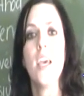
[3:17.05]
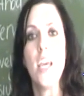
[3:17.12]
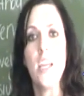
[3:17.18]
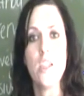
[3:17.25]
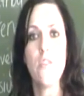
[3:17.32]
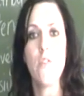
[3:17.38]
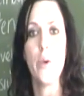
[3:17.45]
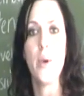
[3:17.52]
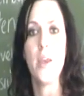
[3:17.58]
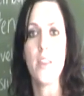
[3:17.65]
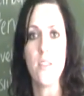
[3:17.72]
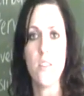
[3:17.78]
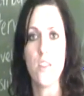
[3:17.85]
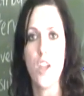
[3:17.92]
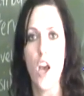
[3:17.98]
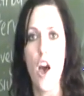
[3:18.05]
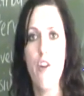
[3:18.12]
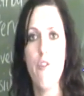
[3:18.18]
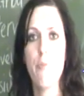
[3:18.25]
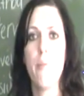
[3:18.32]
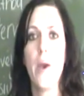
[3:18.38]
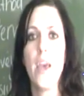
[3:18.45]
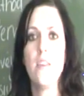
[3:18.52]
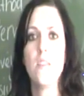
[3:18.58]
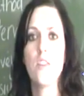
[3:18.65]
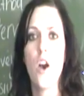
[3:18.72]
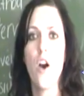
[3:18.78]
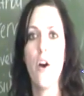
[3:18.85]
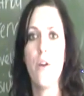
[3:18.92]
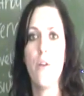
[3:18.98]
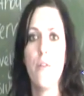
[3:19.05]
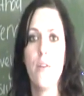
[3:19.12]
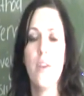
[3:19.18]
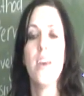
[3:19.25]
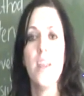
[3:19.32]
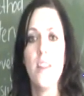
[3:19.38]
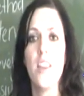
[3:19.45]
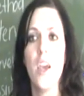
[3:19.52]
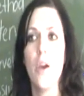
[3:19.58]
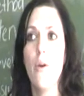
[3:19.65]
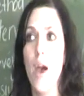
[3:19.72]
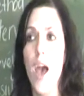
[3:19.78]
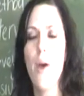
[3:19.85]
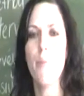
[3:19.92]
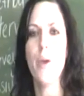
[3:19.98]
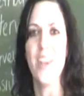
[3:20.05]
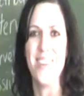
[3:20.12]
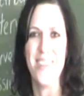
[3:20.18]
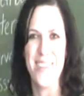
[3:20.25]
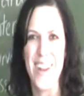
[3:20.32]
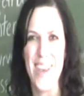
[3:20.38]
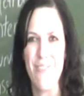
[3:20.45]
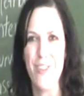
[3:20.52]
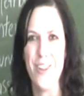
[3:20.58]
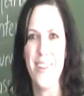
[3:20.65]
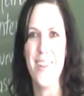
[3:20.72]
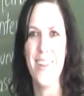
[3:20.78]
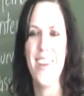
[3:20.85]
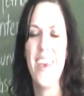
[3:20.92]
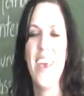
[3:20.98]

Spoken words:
interviewing the staff based on their happiness level.